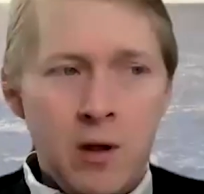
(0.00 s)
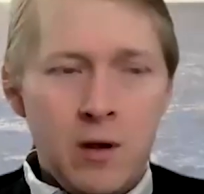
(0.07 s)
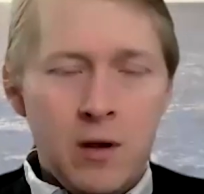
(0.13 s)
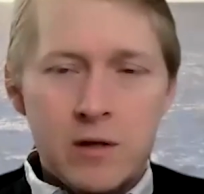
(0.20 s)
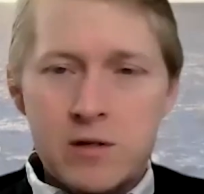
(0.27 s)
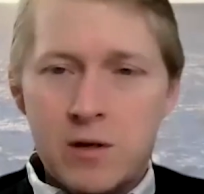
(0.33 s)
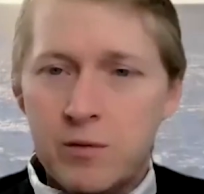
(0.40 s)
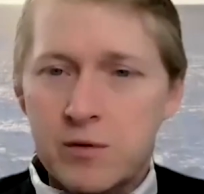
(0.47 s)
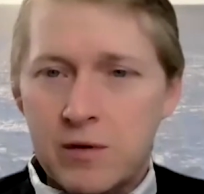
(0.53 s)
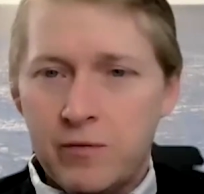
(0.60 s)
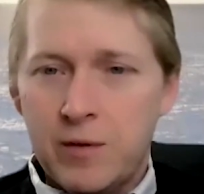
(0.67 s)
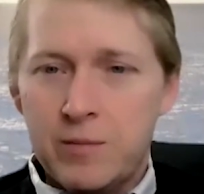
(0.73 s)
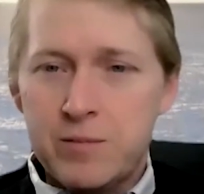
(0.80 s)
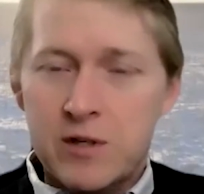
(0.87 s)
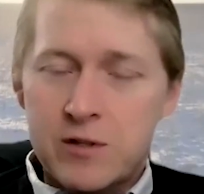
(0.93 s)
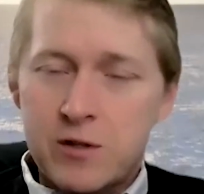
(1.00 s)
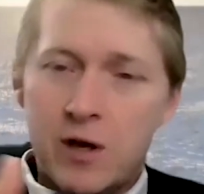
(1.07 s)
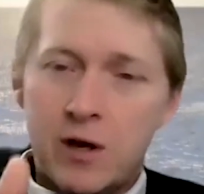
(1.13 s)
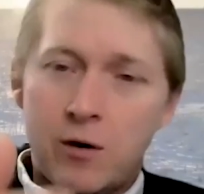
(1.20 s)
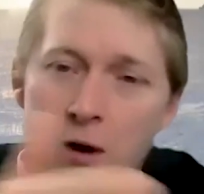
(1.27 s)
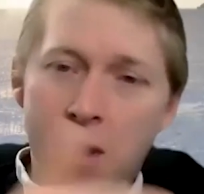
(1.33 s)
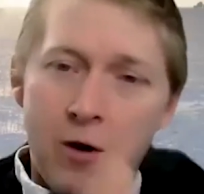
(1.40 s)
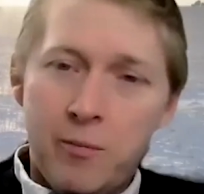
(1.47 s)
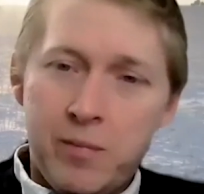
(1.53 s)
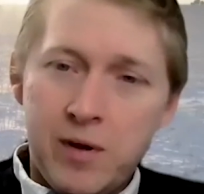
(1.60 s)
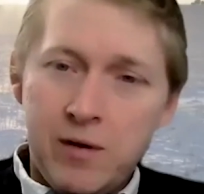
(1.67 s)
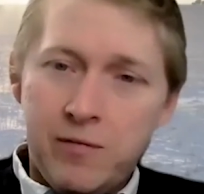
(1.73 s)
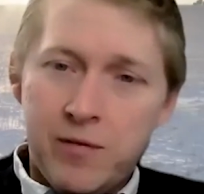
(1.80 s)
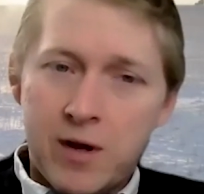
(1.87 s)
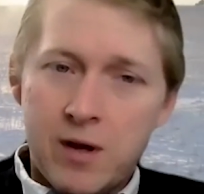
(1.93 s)
It's almost the flip side. So you get ground
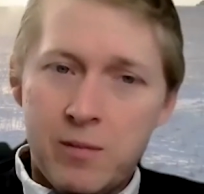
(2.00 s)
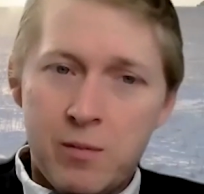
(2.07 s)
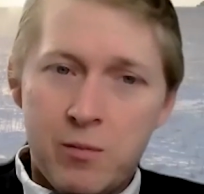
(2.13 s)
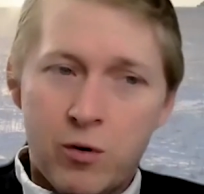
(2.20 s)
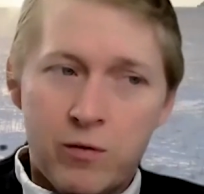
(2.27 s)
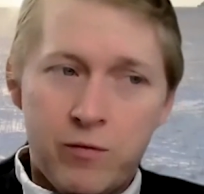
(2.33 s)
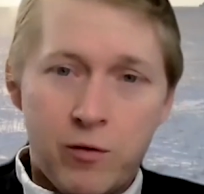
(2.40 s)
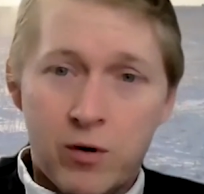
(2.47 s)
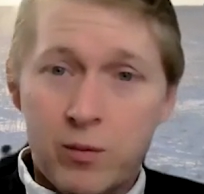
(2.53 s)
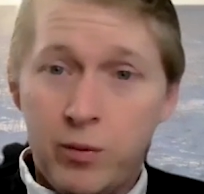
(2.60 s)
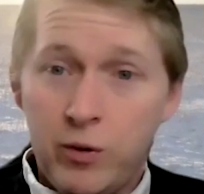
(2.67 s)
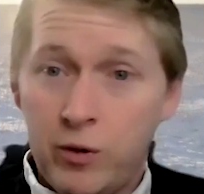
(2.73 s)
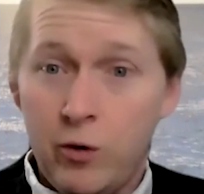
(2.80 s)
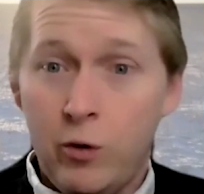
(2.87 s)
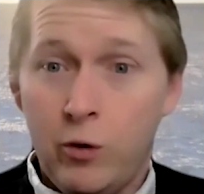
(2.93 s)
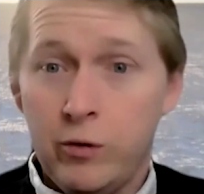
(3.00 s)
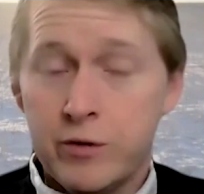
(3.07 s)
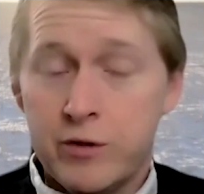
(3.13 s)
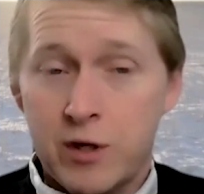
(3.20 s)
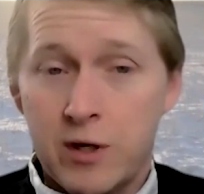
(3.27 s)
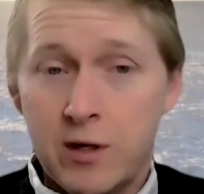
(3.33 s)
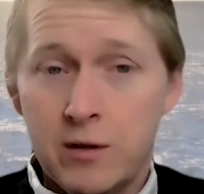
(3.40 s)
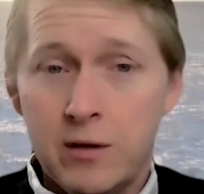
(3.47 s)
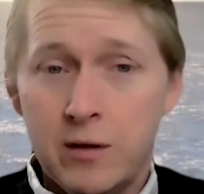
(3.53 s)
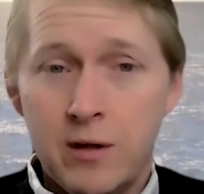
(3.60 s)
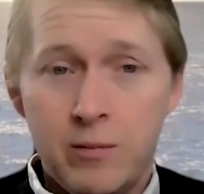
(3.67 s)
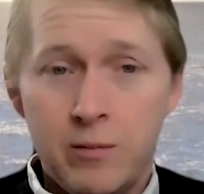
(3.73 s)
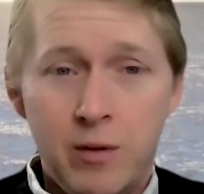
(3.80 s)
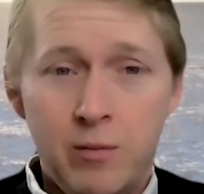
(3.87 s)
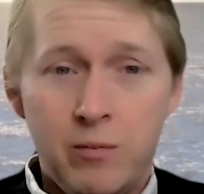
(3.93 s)
beef that could be more affordable. A whole chicken
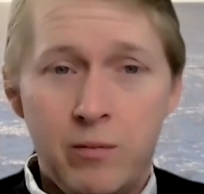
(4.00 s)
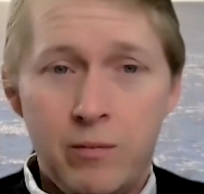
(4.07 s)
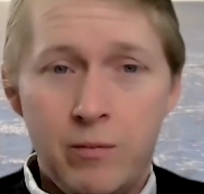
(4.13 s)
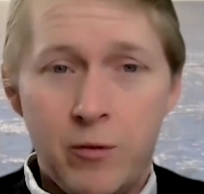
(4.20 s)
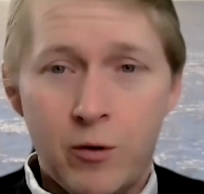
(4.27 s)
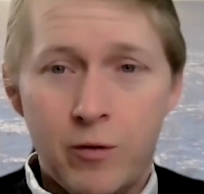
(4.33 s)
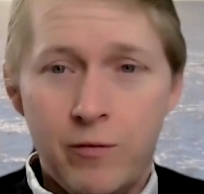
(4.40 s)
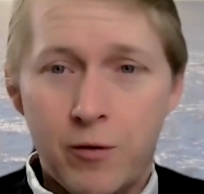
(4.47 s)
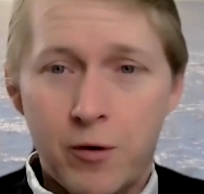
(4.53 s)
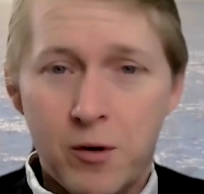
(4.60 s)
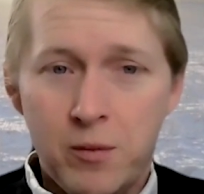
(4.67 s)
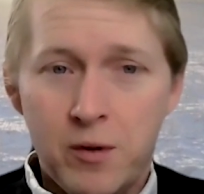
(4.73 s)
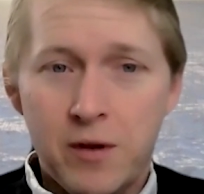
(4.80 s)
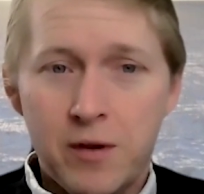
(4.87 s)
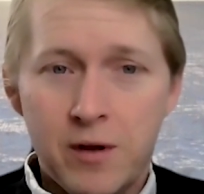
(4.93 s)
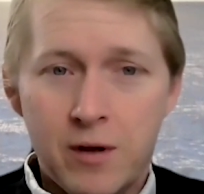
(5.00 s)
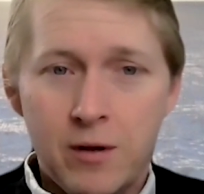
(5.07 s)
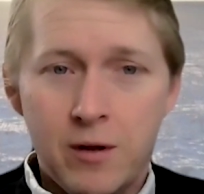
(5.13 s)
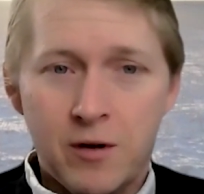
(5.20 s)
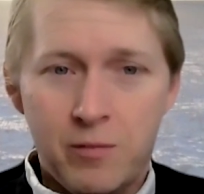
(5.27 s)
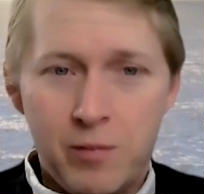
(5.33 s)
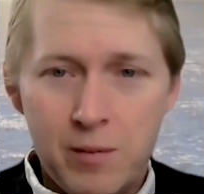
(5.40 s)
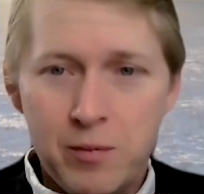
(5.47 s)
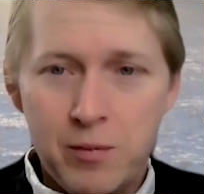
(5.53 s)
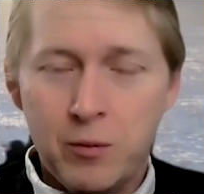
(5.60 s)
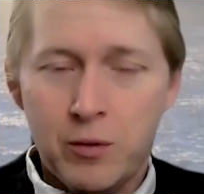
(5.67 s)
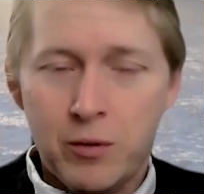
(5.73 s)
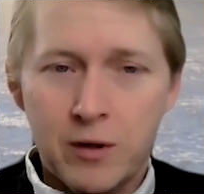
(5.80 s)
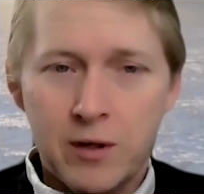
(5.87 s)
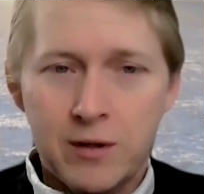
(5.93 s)
can be more affordable. I think a lot of people
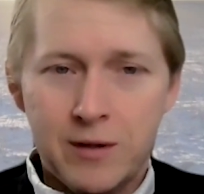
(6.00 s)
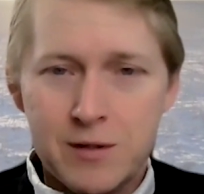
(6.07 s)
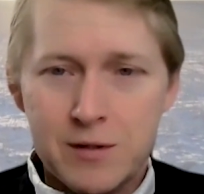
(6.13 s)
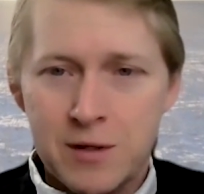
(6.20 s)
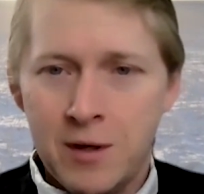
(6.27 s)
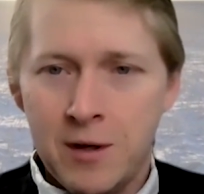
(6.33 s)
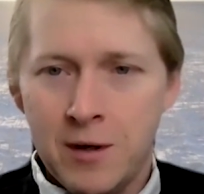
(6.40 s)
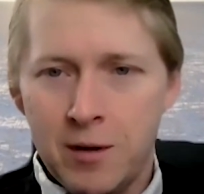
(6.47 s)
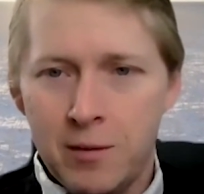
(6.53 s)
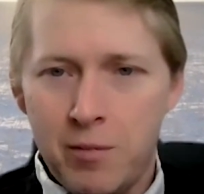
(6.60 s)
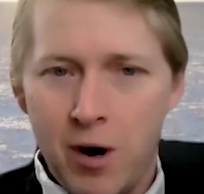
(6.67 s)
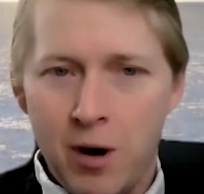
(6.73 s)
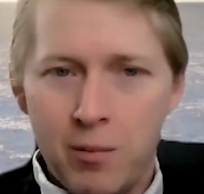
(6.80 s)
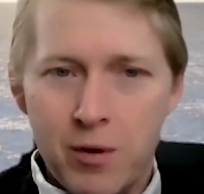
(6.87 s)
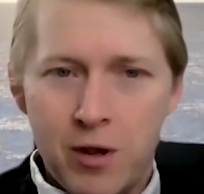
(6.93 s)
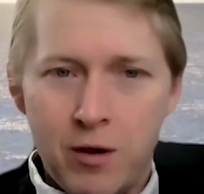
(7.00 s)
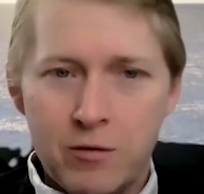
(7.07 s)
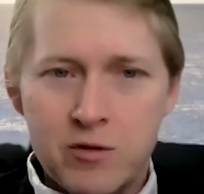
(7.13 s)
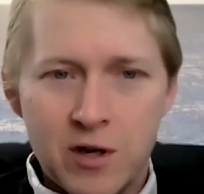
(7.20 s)
will look at these barbecue